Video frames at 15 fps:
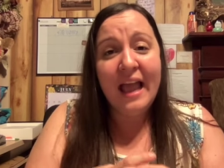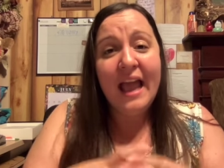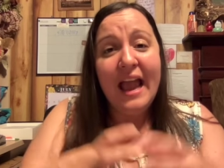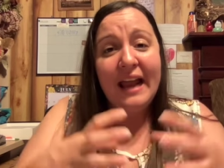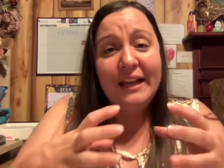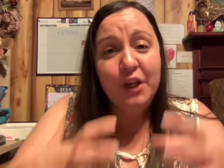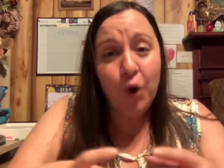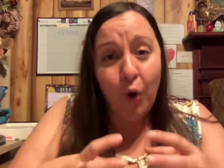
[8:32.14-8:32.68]

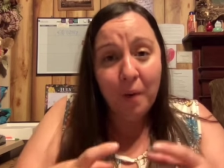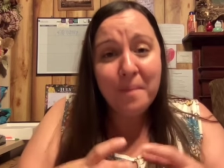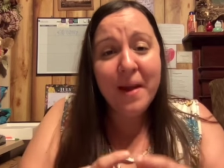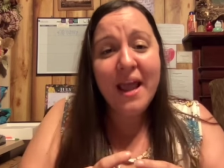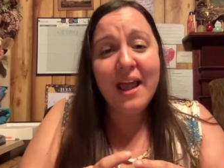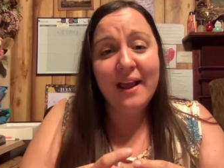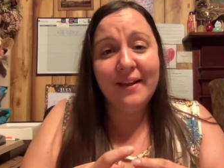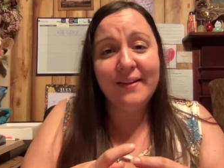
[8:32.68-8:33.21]
and your
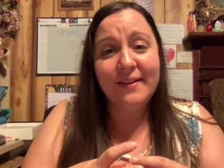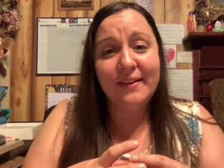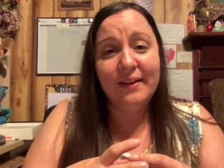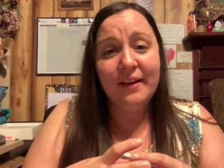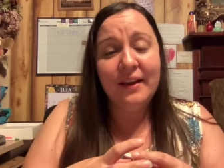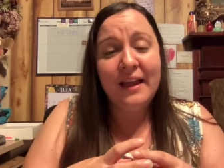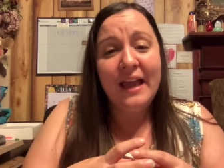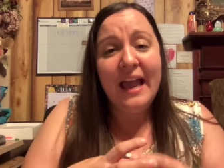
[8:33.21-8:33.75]
mess
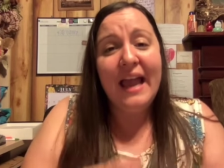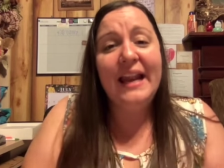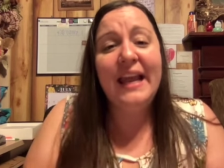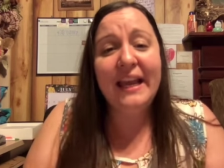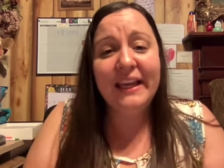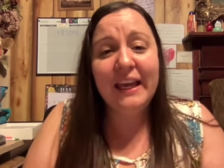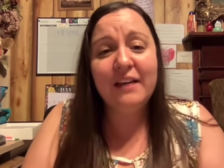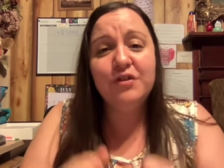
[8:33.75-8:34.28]
and
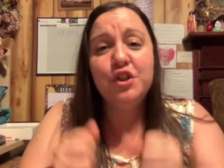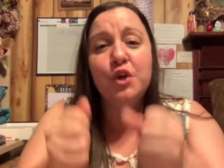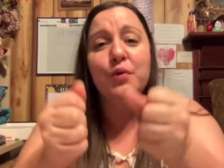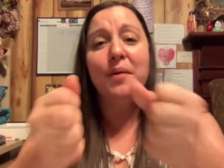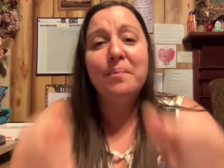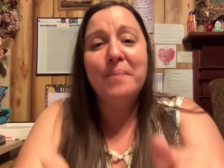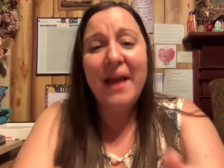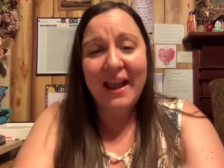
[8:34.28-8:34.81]
he gives you
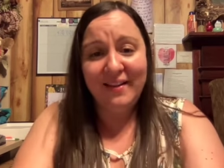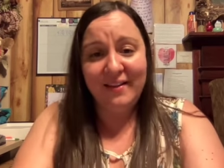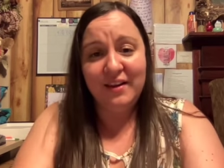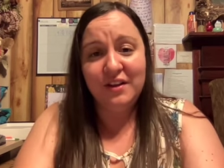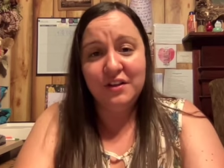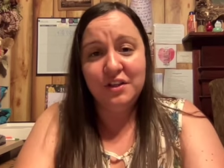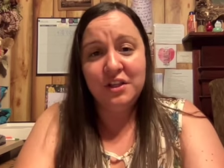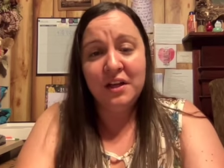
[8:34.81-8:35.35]
a
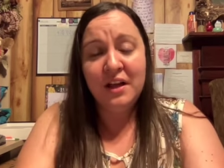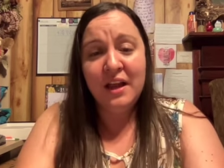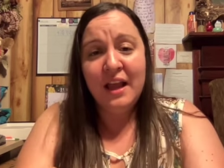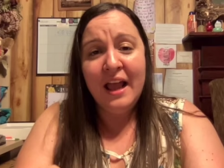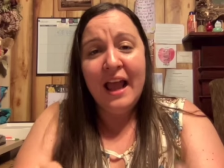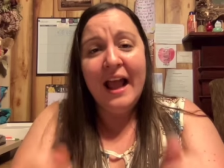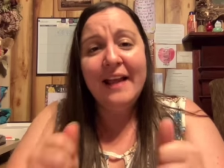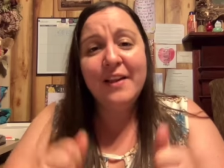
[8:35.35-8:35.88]
message
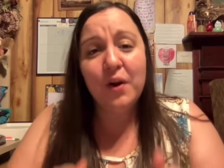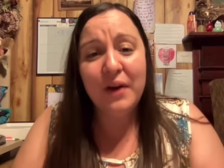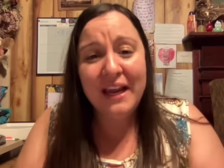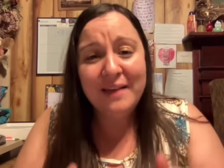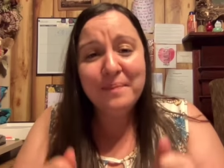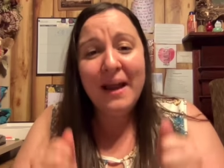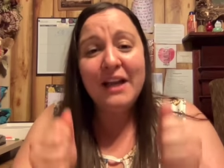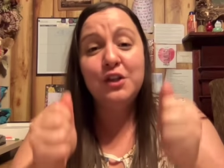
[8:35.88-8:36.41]
and so
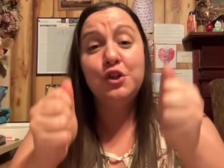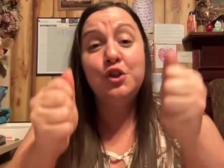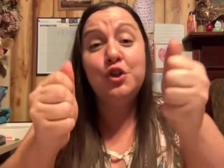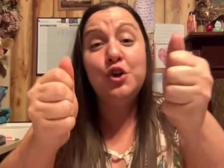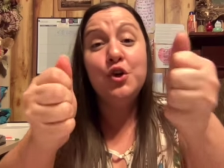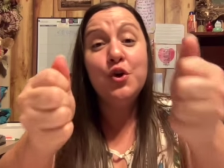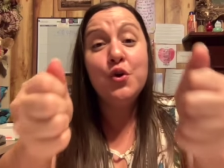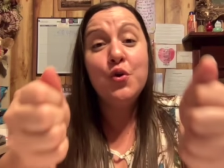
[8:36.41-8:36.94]
he makes
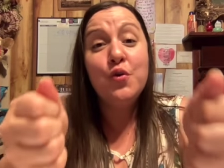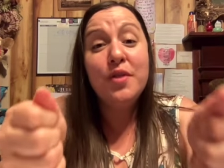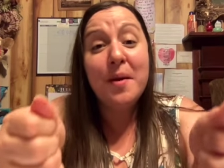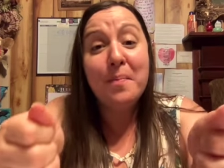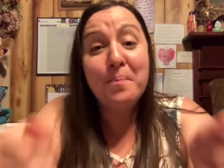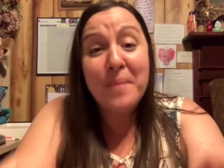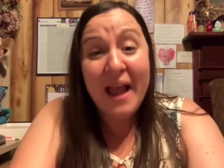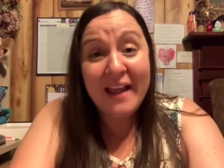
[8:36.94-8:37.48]
you the
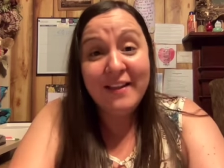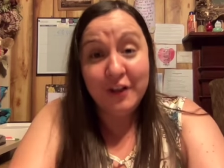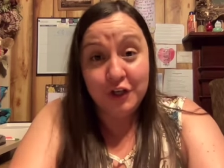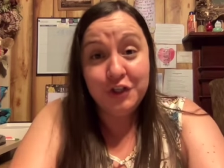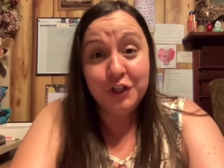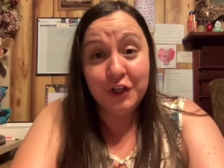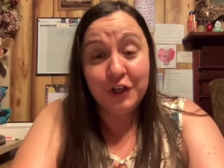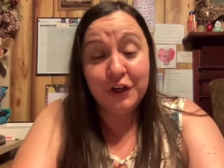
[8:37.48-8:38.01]

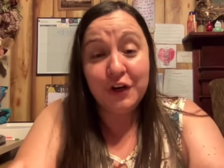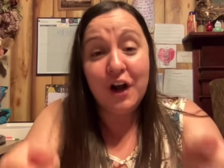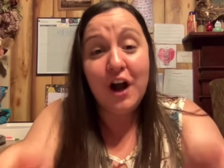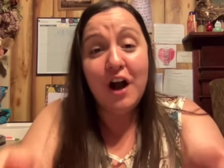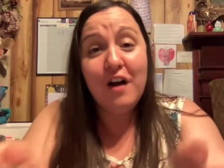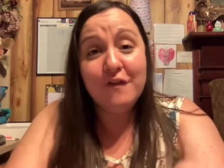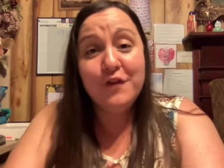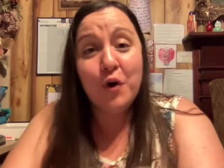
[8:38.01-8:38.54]
messenger
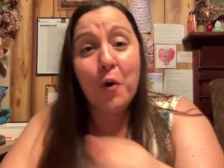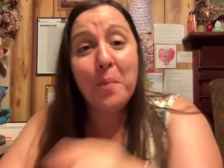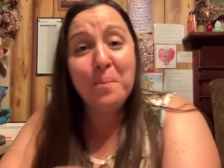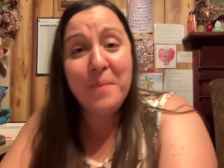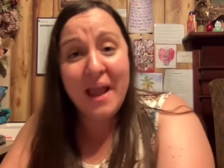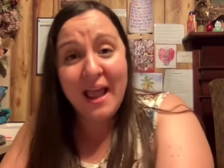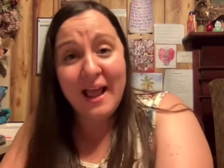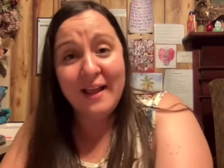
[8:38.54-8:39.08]
of your
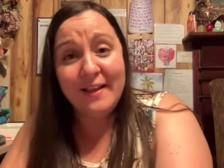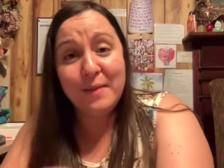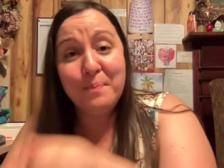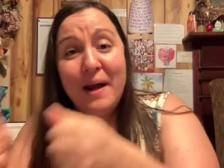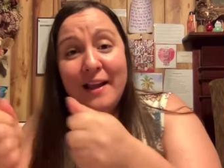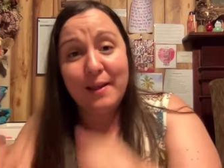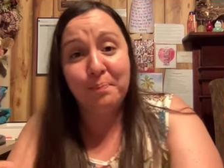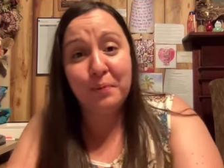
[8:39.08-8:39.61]
mess
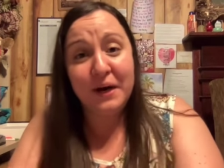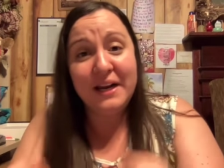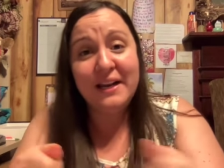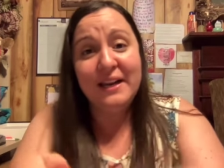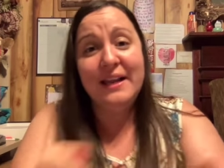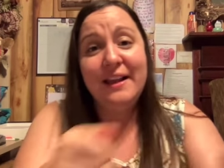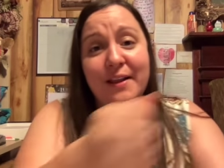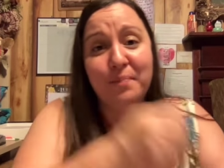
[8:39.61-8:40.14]
by
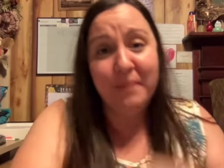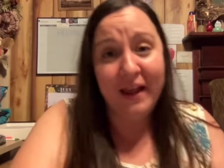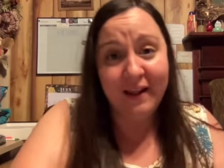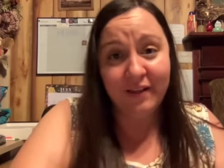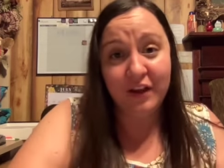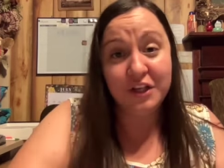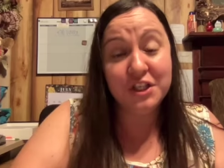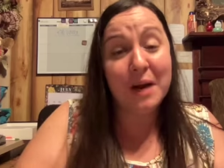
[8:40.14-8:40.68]
spreading his
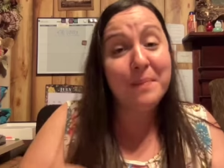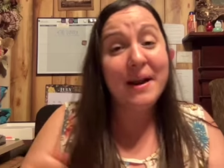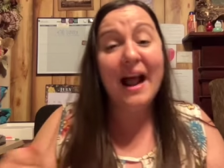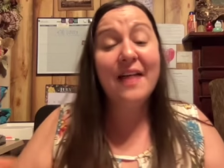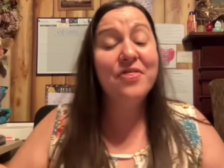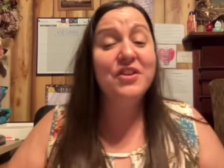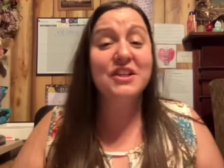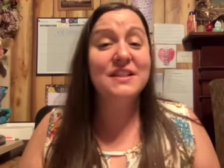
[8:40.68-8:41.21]
message. I mean,
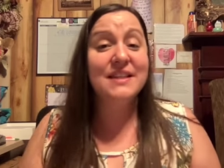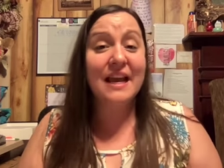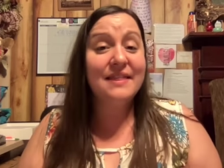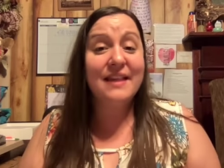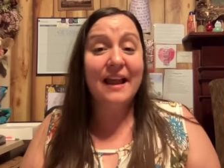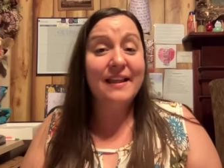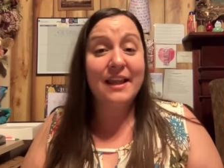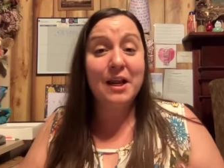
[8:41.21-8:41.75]
I just think
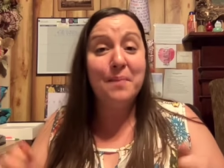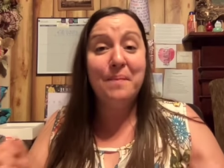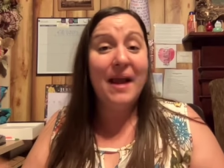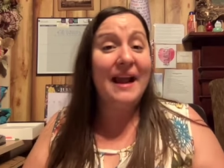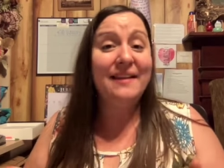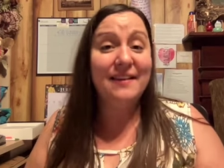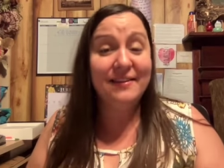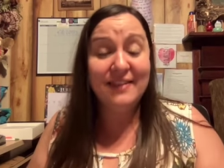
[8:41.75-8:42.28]
that's an
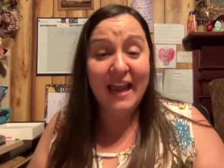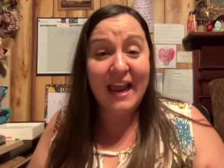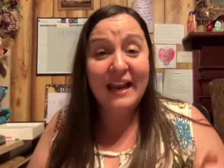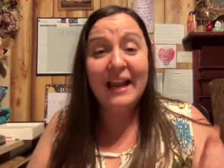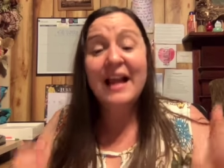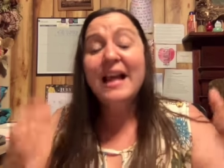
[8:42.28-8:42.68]
amazing thing.